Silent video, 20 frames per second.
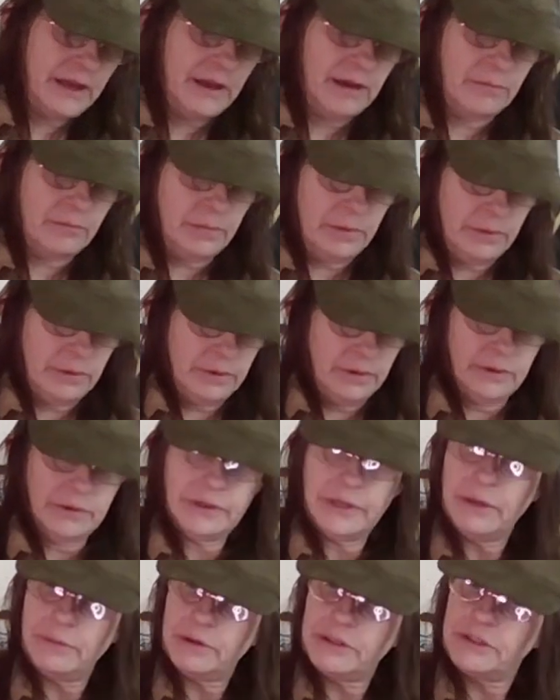up.
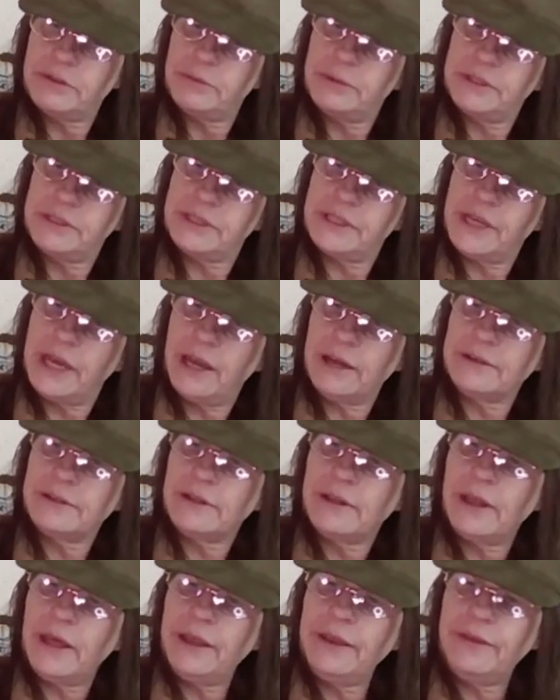They must have been
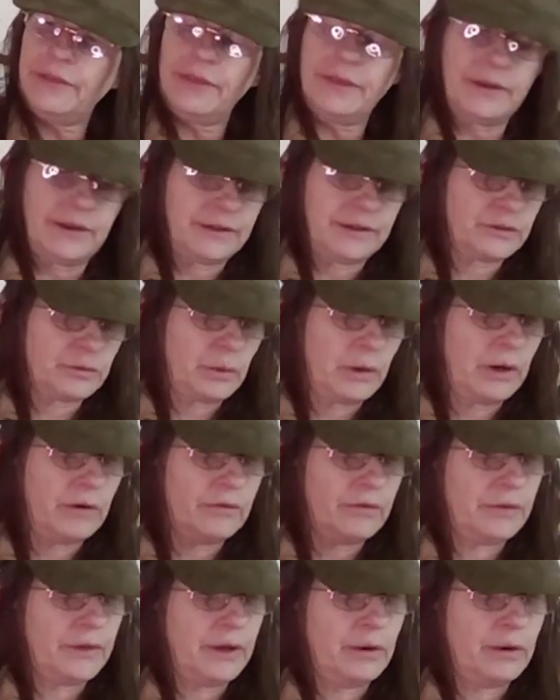stacked like this wherever